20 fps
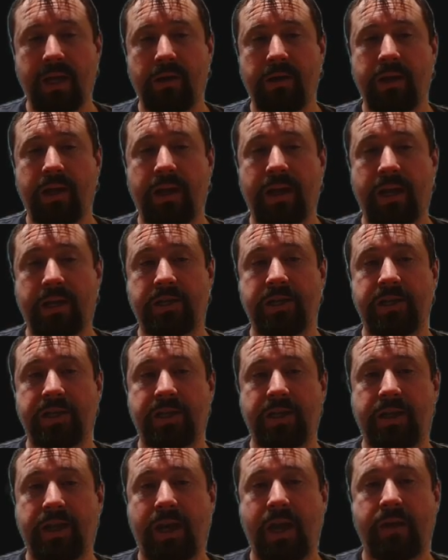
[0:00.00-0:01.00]
and you can actually
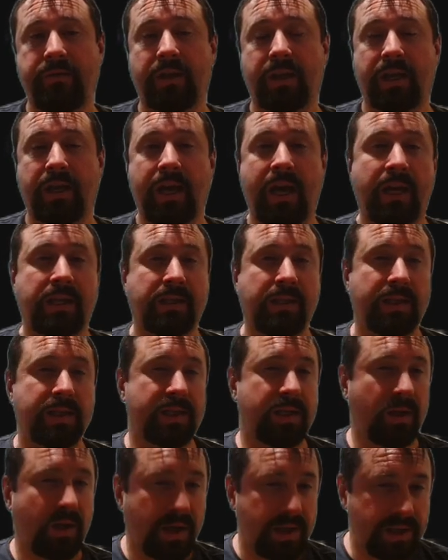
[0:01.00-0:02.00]
see they have a
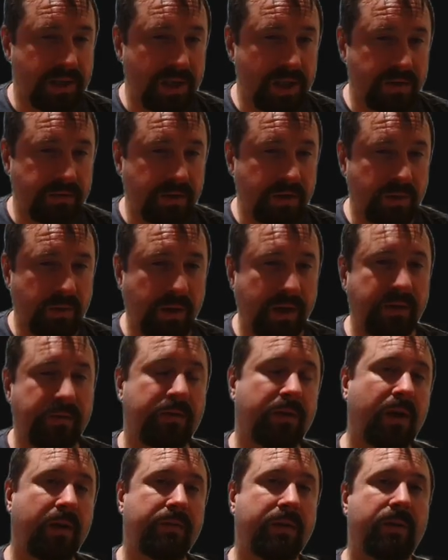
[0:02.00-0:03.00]
catalyst license for
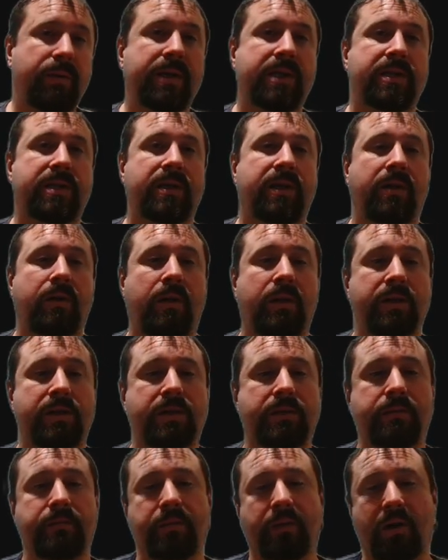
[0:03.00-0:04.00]
$25
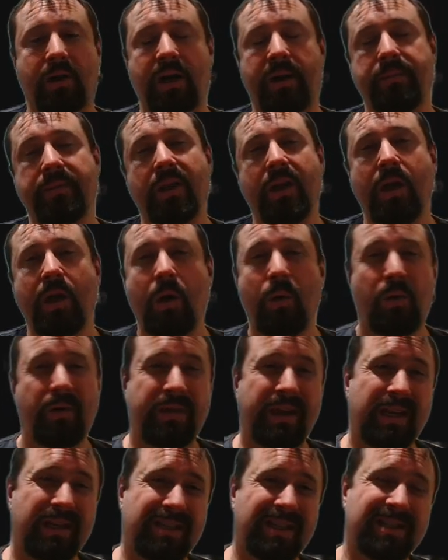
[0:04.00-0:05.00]
US. All right. What
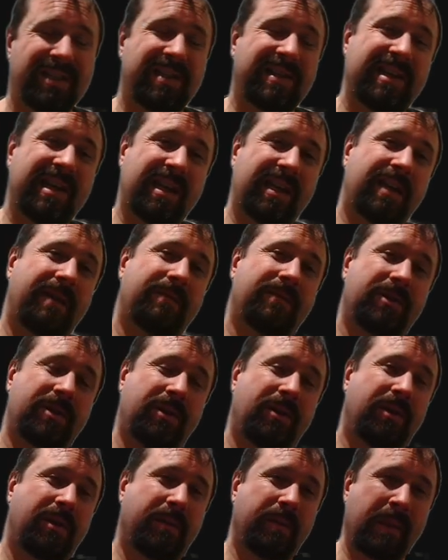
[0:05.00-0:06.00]
that does is that gives
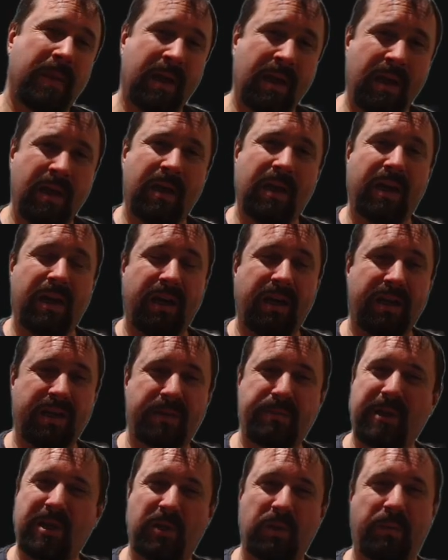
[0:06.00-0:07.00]
you a
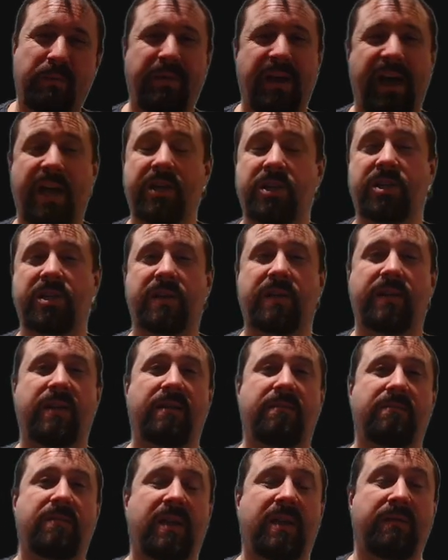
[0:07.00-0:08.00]
special badge
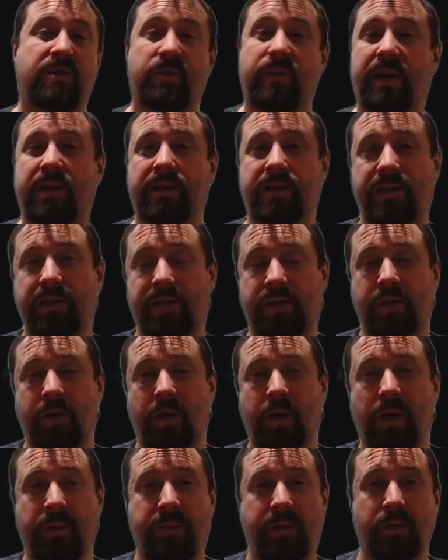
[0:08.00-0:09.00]
that gives you access to
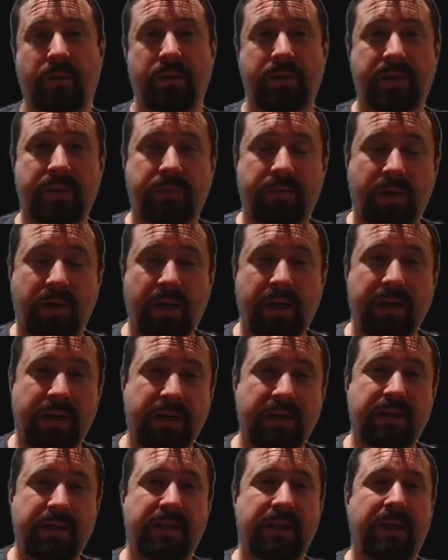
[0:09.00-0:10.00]
the early builds, right?
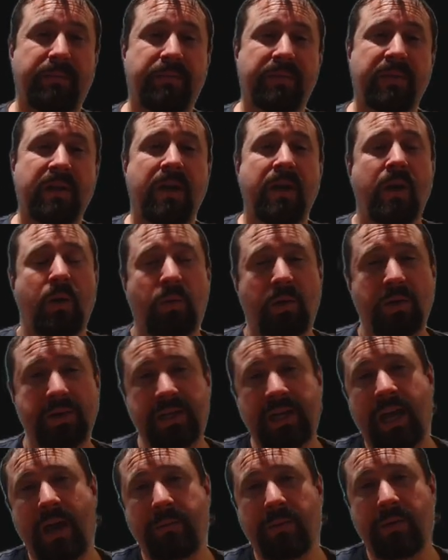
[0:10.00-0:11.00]
And what's
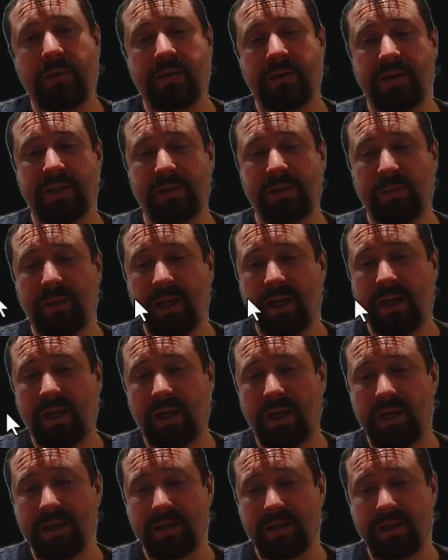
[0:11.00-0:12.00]
happened this
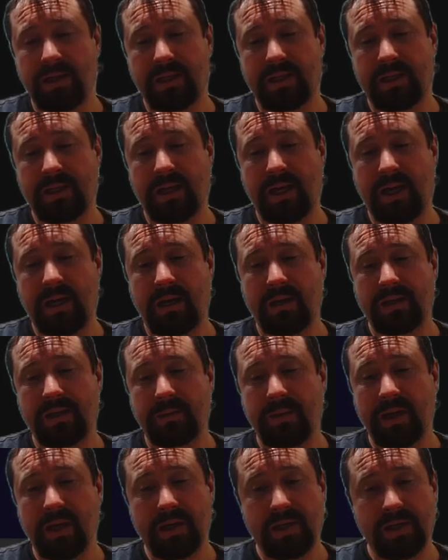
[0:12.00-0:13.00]
week is that
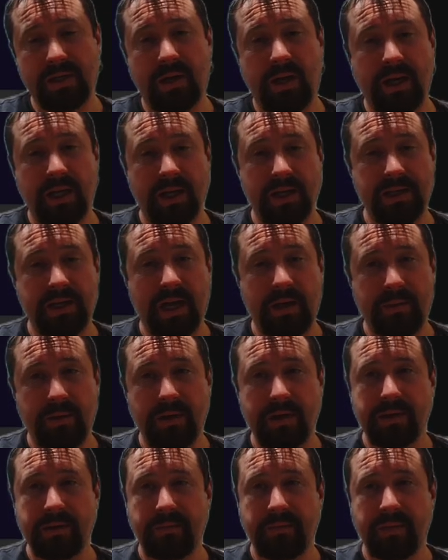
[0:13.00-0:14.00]
something exciting has
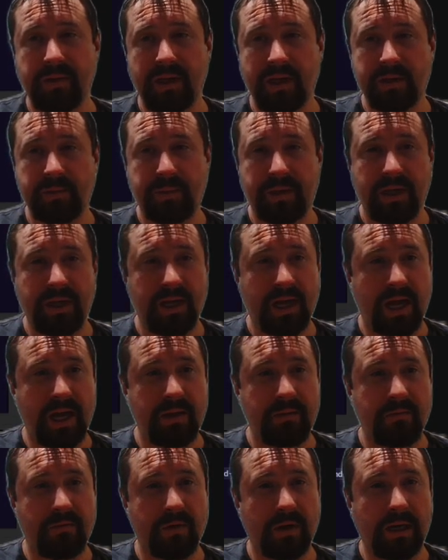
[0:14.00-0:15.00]
happened. There's been
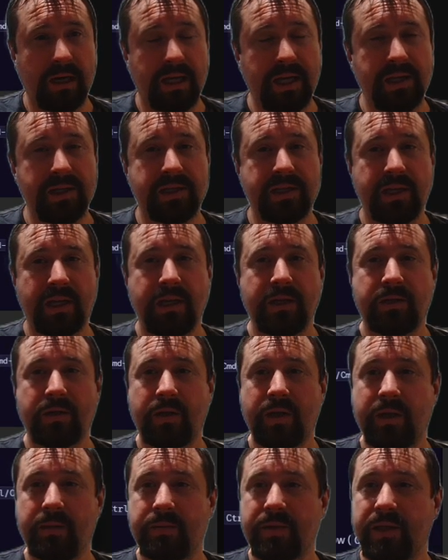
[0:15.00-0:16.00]
a release into
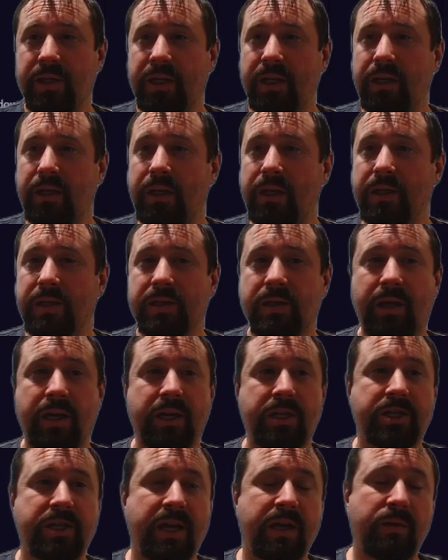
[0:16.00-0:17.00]
the Obsidian
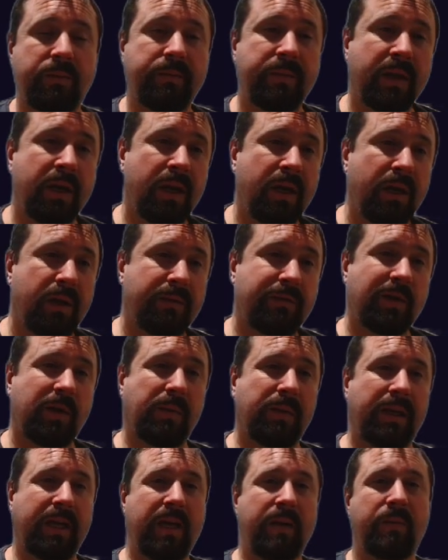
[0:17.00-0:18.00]
Insider channel from
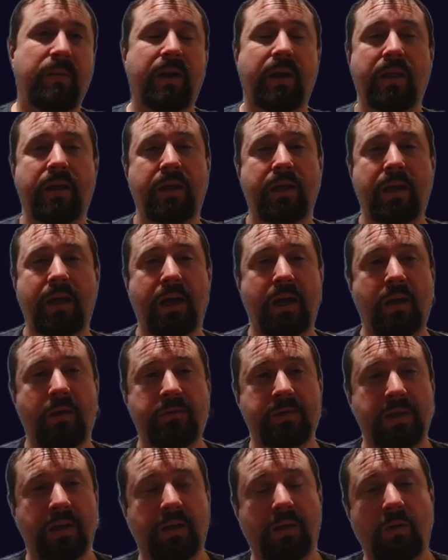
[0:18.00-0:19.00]
Liam, one of the
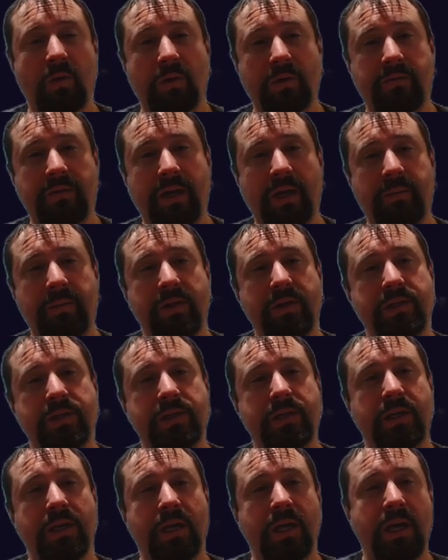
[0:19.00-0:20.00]
obviously the core
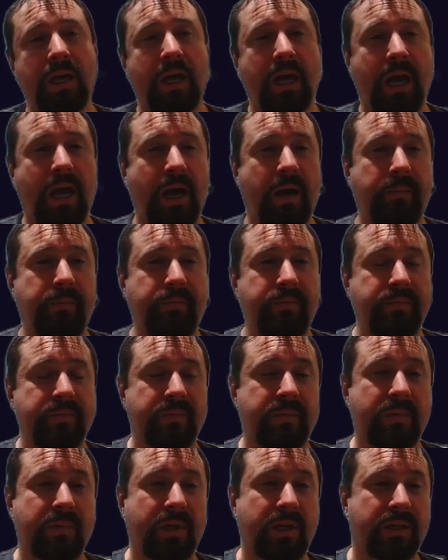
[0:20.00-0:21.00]
developers,
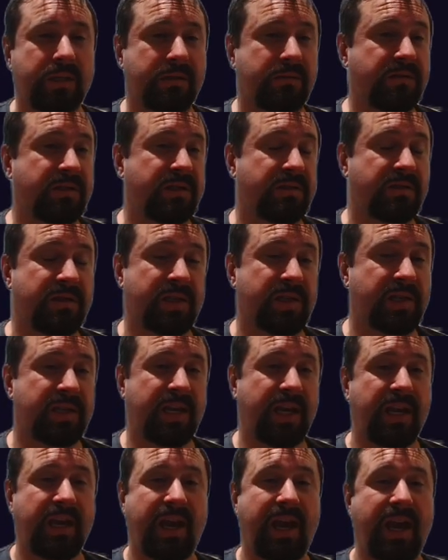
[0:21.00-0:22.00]
to
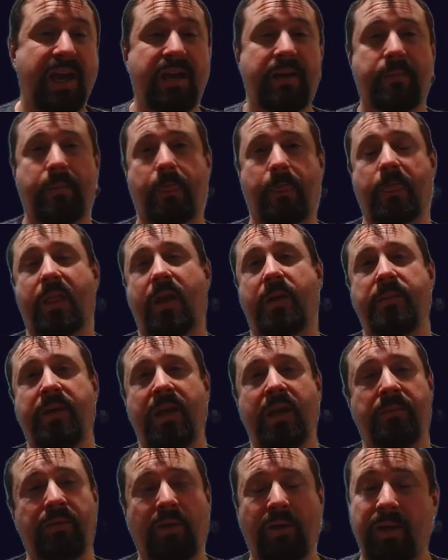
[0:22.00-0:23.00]
say, hey, I'm
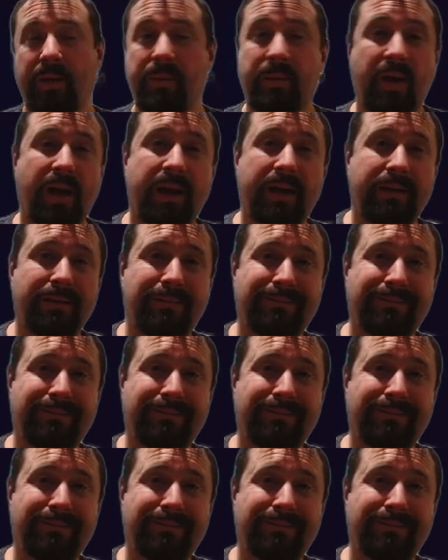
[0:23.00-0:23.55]
here to blow your mind,